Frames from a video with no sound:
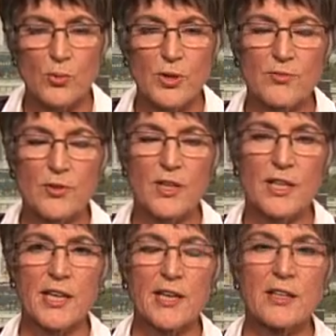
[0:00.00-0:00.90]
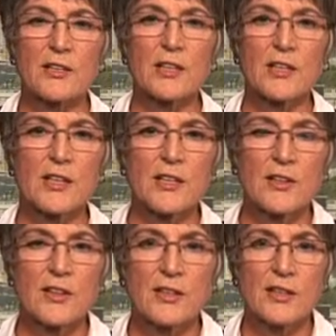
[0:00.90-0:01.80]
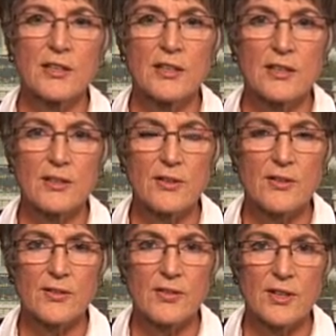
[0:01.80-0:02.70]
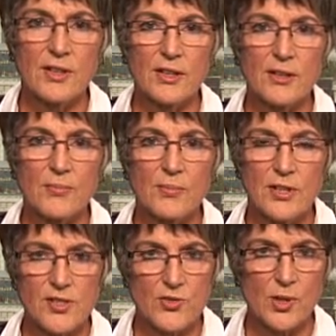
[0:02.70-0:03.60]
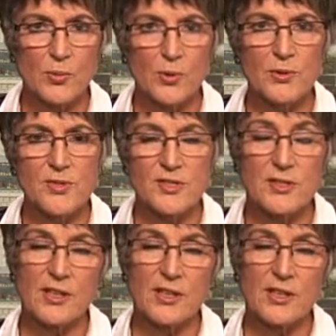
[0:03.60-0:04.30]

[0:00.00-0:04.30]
We've already had the history wars.